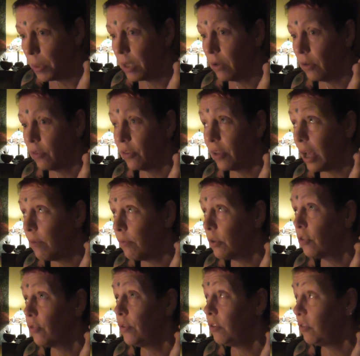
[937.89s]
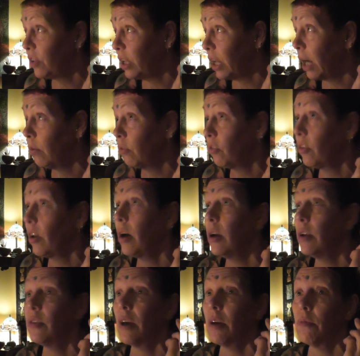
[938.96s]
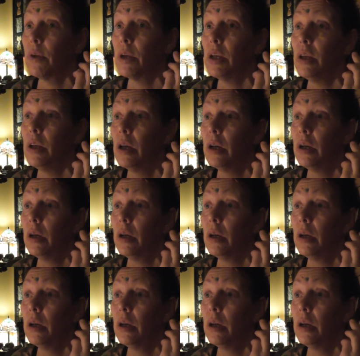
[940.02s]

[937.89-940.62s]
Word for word: because that which we see outside that we